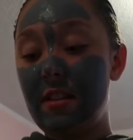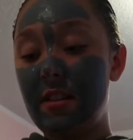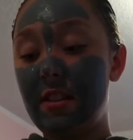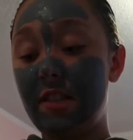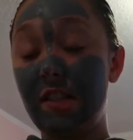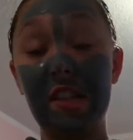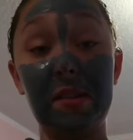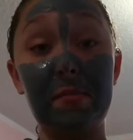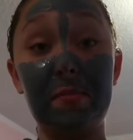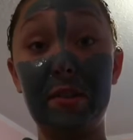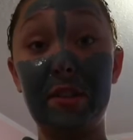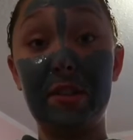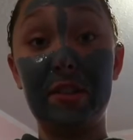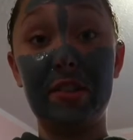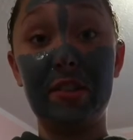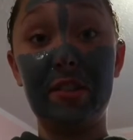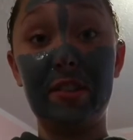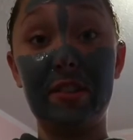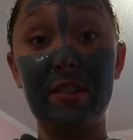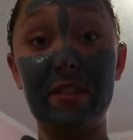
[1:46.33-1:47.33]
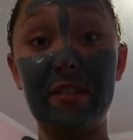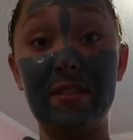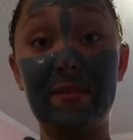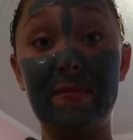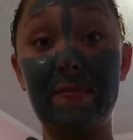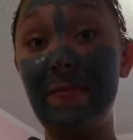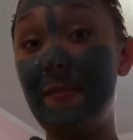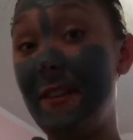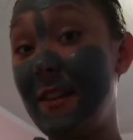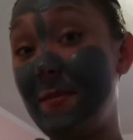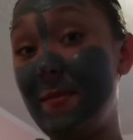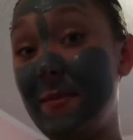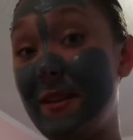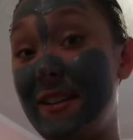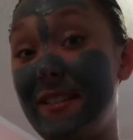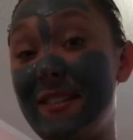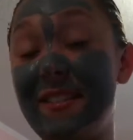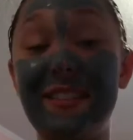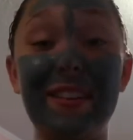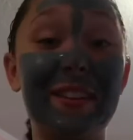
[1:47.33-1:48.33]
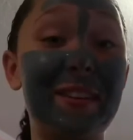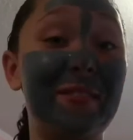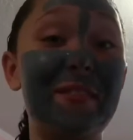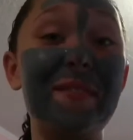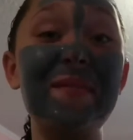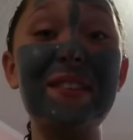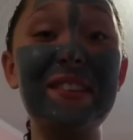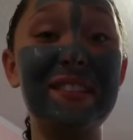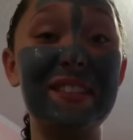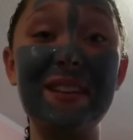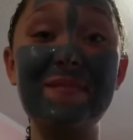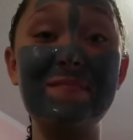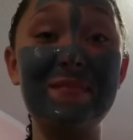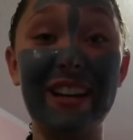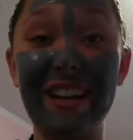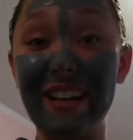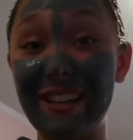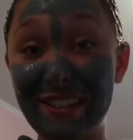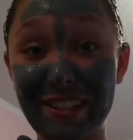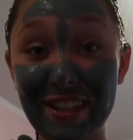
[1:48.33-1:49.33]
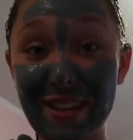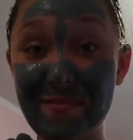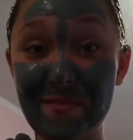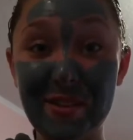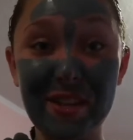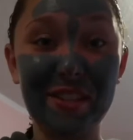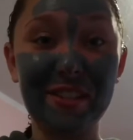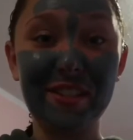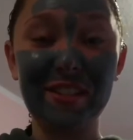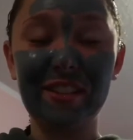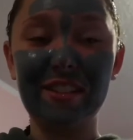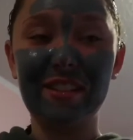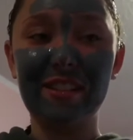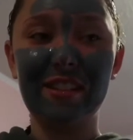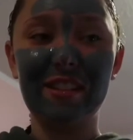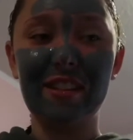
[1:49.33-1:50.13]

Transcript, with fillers: Shea Moisture's face mask. They're from the same line, Shea Moisture.